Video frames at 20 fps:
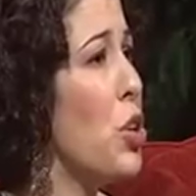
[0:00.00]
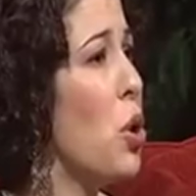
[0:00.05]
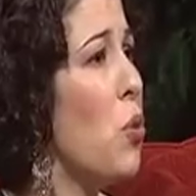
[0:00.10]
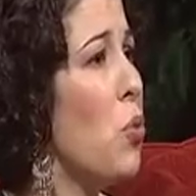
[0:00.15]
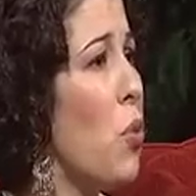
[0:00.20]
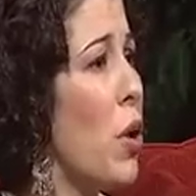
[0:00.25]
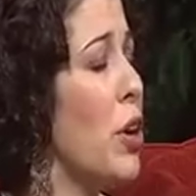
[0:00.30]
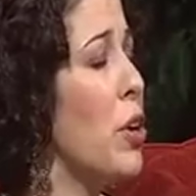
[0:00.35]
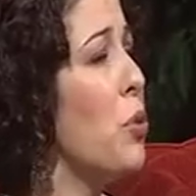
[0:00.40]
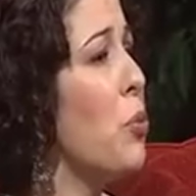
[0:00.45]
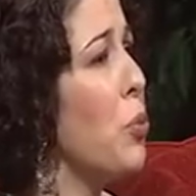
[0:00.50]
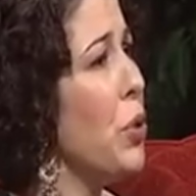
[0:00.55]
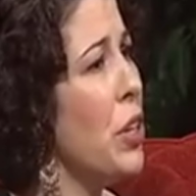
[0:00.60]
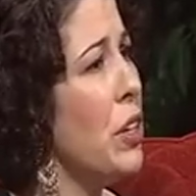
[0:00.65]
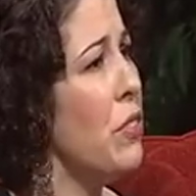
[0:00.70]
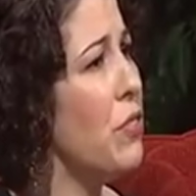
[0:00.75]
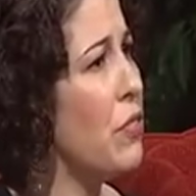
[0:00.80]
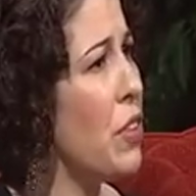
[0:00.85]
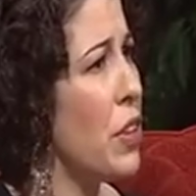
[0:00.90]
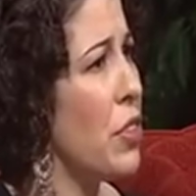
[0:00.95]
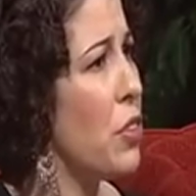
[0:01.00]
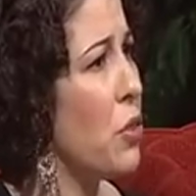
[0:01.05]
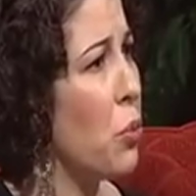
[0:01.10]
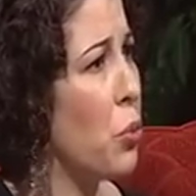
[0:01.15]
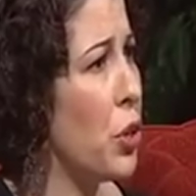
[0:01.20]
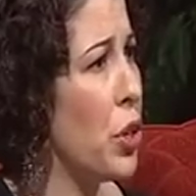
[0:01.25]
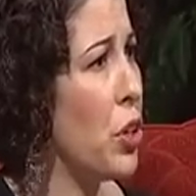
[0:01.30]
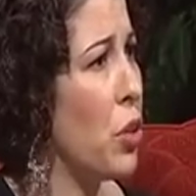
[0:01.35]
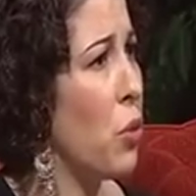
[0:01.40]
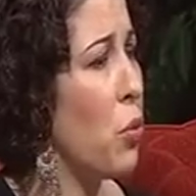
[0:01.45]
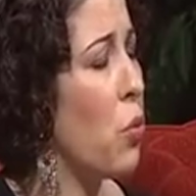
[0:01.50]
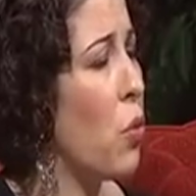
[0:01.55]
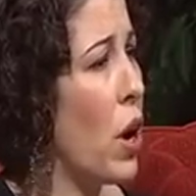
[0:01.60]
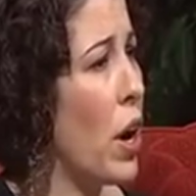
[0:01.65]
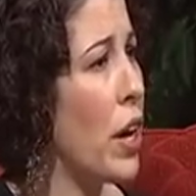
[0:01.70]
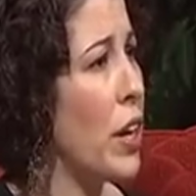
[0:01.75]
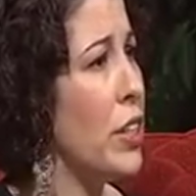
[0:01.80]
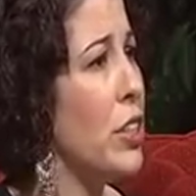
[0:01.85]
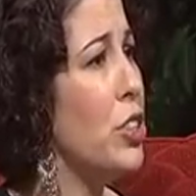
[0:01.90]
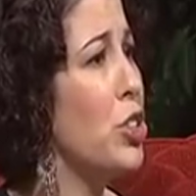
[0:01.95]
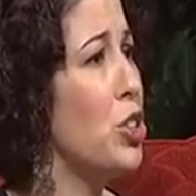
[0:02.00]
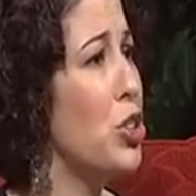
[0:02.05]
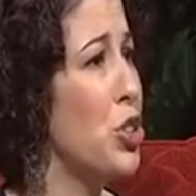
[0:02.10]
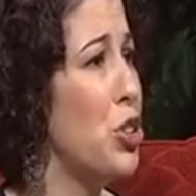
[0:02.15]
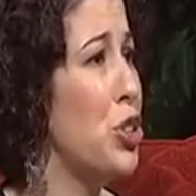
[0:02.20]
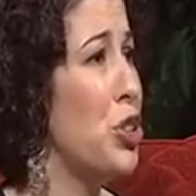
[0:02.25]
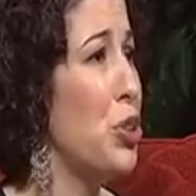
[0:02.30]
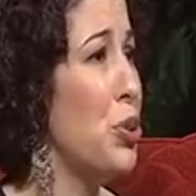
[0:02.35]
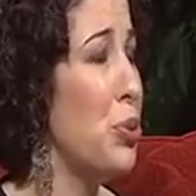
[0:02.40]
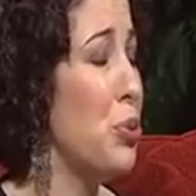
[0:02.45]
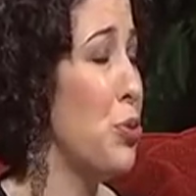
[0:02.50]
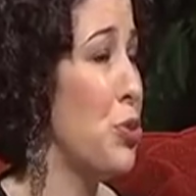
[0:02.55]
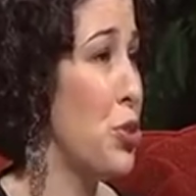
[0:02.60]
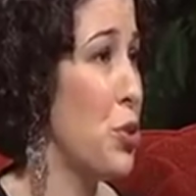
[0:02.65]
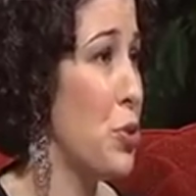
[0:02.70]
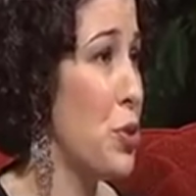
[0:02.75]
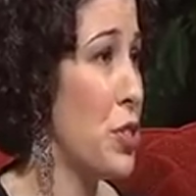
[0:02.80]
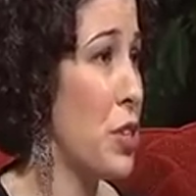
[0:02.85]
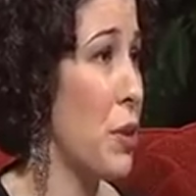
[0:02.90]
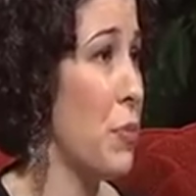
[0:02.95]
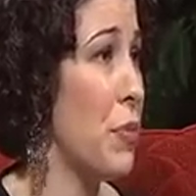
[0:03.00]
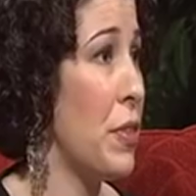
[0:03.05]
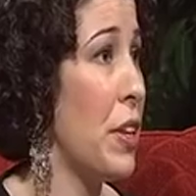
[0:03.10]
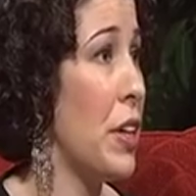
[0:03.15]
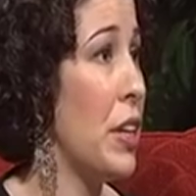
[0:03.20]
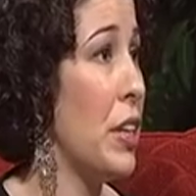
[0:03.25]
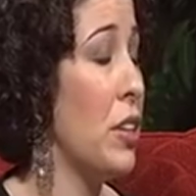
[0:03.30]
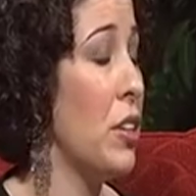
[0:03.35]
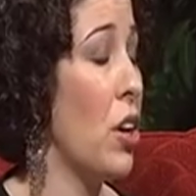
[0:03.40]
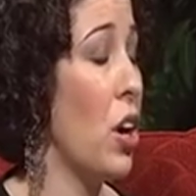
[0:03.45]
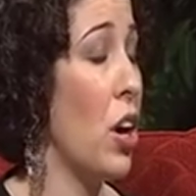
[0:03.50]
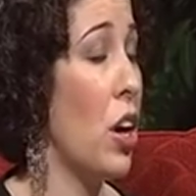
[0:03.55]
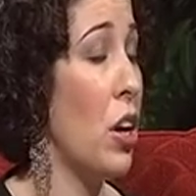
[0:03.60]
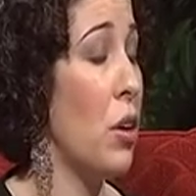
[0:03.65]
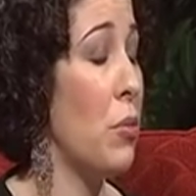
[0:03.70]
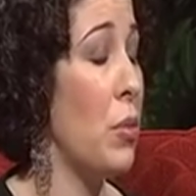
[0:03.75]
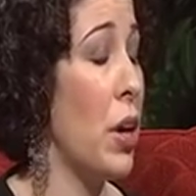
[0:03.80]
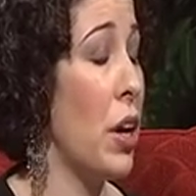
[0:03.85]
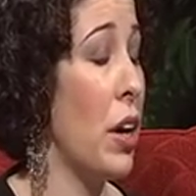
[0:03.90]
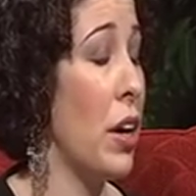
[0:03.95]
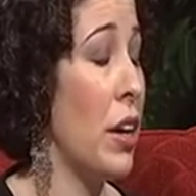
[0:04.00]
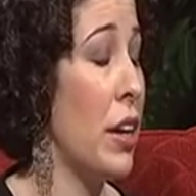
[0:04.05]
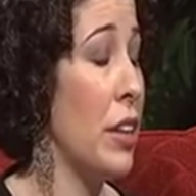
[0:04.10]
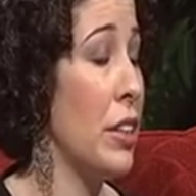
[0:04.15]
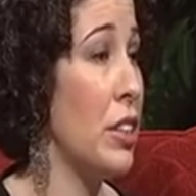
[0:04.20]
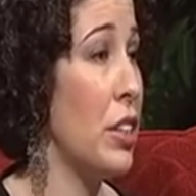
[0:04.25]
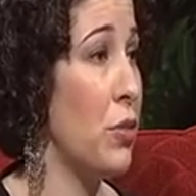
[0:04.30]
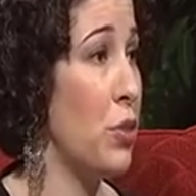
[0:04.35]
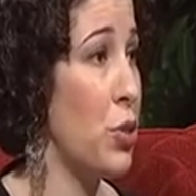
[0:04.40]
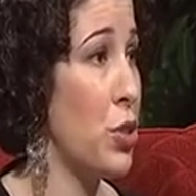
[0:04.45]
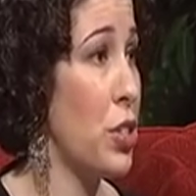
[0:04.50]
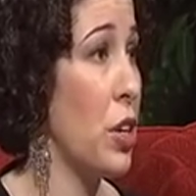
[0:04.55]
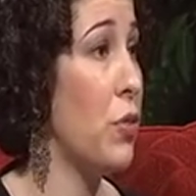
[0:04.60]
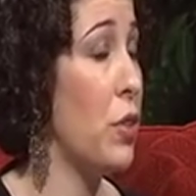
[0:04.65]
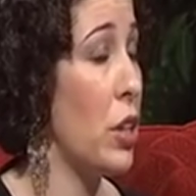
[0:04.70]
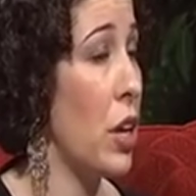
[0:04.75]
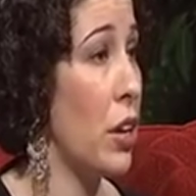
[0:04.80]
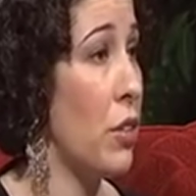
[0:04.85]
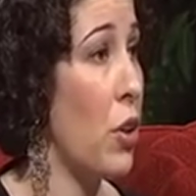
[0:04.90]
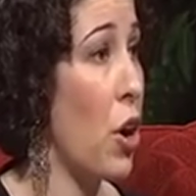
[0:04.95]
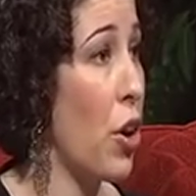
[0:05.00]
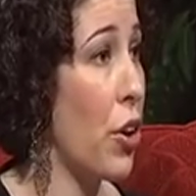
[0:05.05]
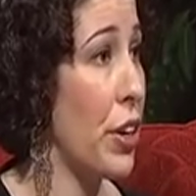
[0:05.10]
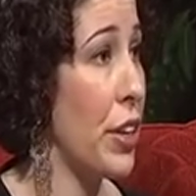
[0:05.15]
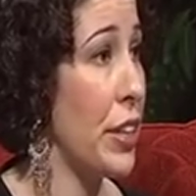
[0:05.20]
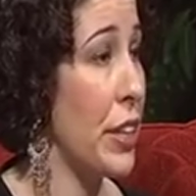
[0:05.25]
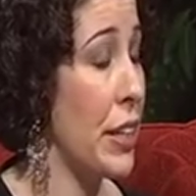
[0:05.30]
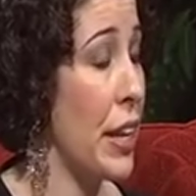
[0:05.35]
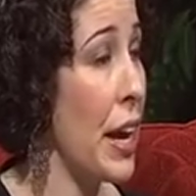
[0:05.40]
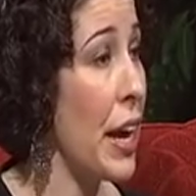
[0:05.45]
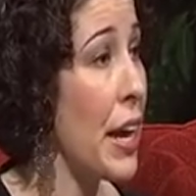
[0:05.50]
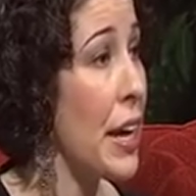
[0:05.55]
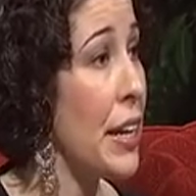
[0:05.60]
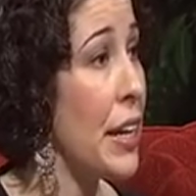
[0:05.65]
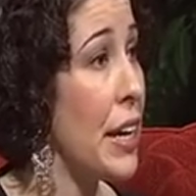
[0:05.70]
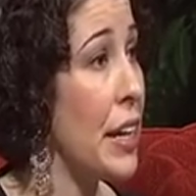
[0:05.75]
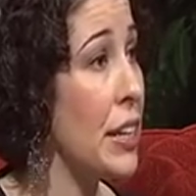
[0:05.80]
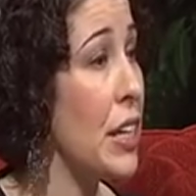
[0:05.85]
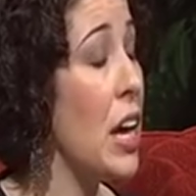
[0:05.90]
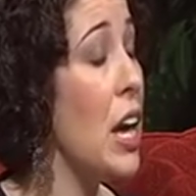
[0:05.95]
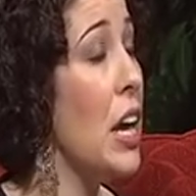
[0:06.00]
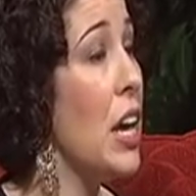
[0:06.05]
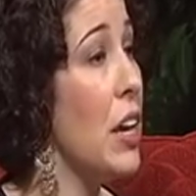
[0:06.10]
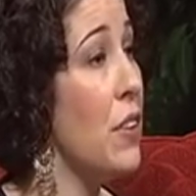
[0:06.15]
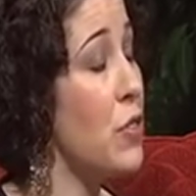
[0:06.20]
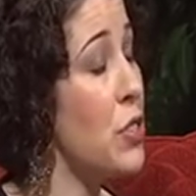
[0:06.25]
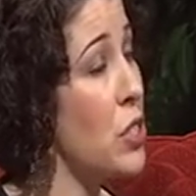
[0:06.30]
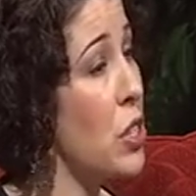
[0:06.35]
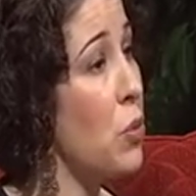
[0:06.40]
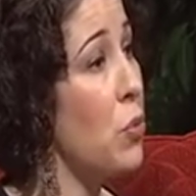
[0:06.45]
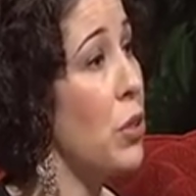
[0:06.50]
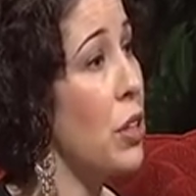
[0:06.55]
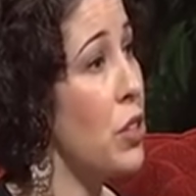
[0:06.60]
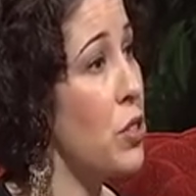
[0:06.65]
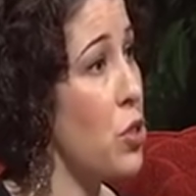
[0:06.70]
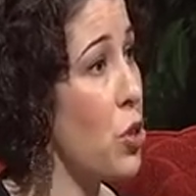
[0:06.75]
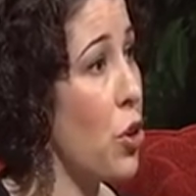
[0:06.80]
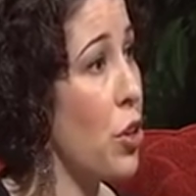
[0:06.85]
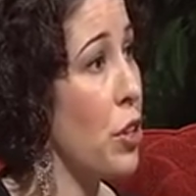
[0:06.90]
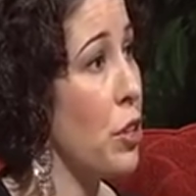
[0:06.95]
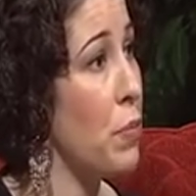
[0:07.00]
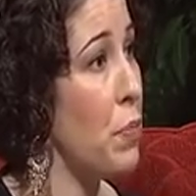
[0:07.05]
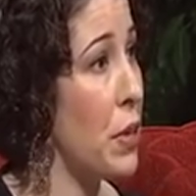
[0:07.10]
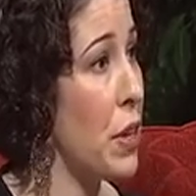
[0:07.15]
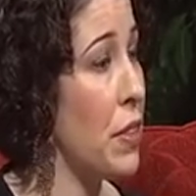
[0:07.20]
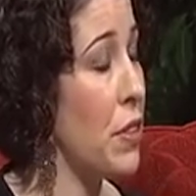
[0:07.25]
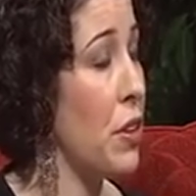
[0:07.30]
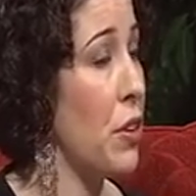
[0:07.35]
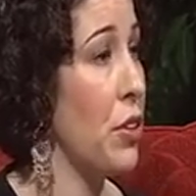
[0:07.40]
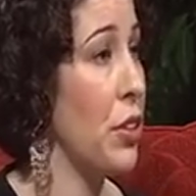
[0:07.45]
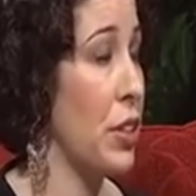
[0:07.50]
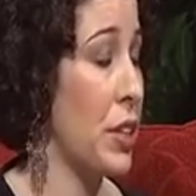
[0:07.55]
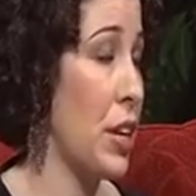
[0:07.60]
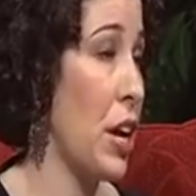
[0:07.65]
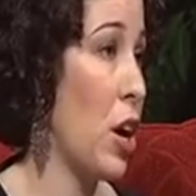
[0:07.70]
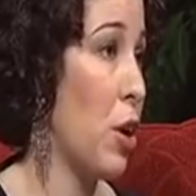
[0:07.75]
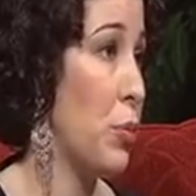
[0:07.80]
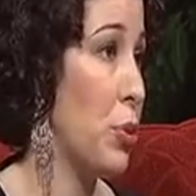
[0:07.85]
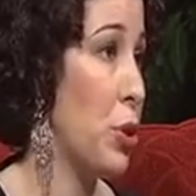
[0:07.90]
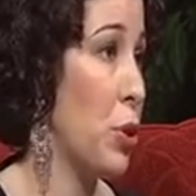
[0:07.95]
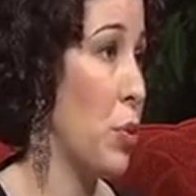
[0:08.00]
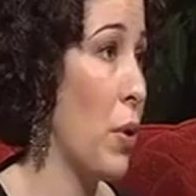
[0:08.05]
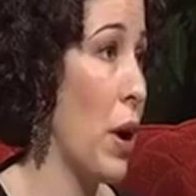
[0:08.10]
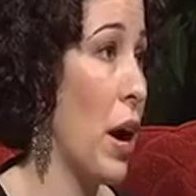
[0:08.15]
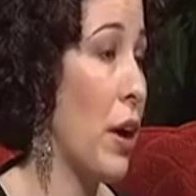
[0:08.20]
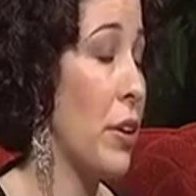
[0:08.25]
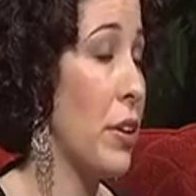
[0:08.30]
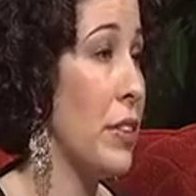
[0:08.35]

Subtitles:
don't want to reinvent the wheel. Why should you do something and give yourself a lot of heartache and headache if someone has already been there and can help you out?